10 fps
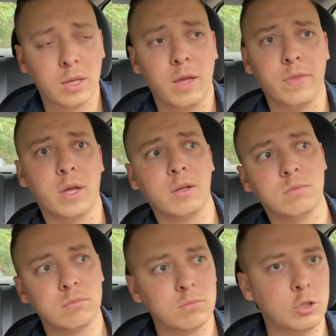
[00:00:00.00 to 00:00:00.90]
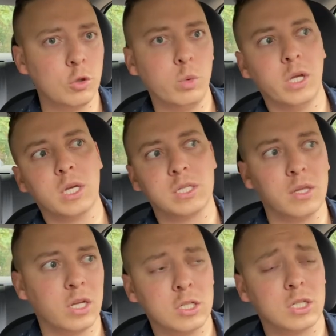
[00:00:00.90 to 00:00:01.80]
and then two weeks and
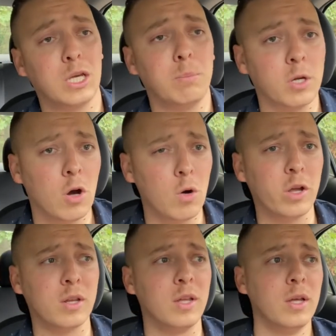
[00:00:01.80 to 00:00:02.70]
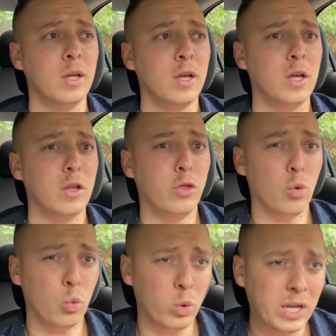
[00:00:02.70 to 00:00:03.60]
then just keep it going. The
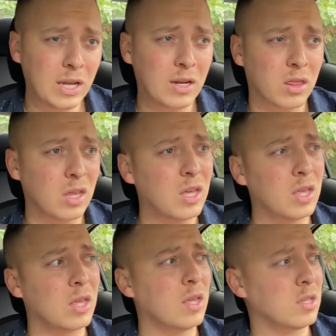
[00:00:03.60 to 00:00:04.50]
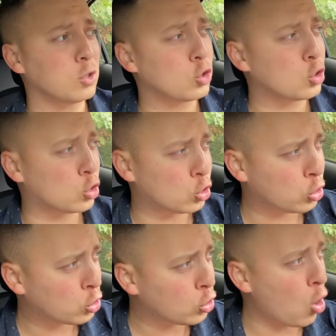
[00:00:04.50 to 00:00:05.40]
weed thing is
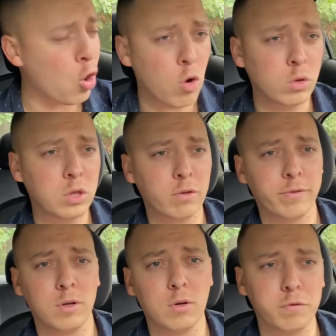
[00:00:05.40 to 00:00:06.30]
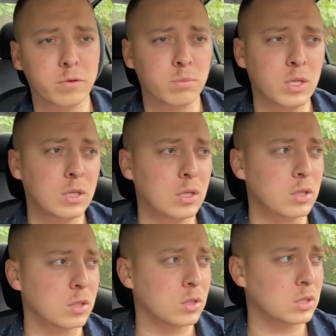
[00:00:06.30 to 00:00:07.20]
so difficult for me to
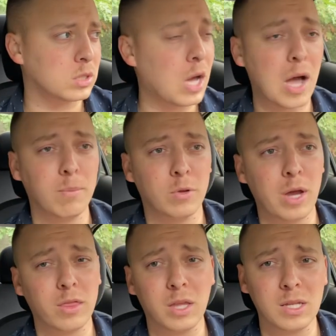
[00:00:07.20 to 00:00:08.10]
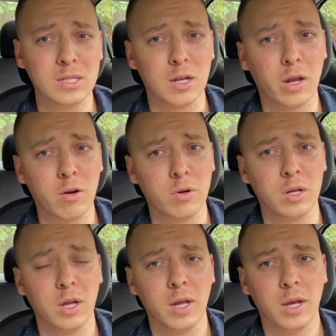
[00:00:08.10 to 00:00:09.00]
stop. Dude, I think it's her-
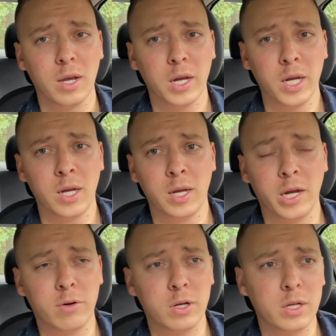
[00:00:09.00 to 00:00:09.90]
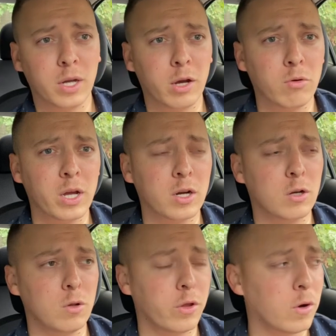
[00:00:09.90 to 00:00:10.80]
her-
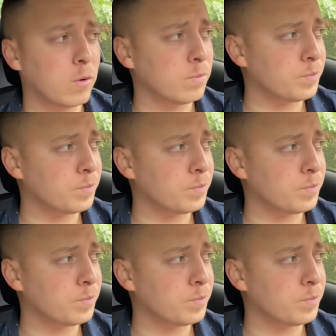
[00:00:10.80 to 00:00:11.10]
heretical though.